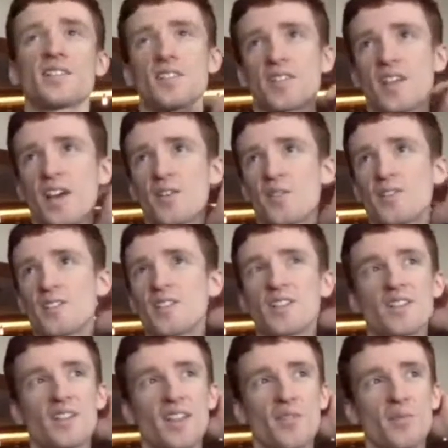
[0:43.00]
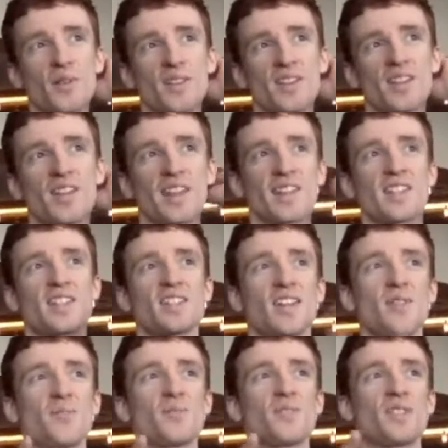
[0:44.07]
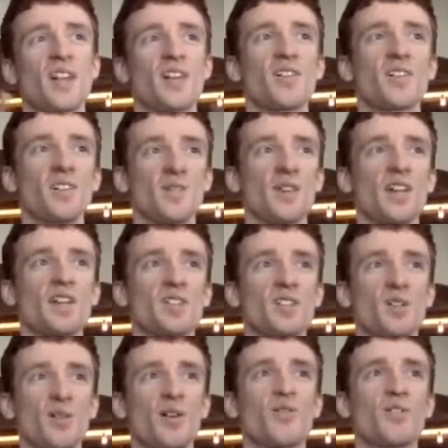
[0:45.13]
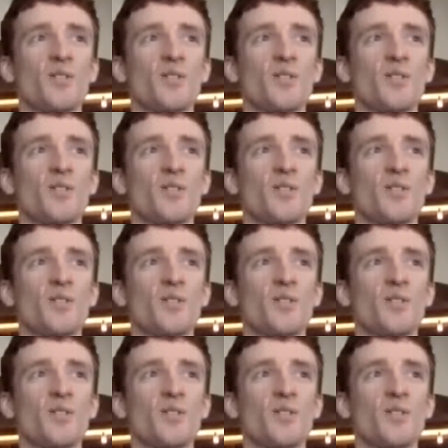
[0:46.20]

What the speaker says: Yeah, because recently they've been like the same standard deviation.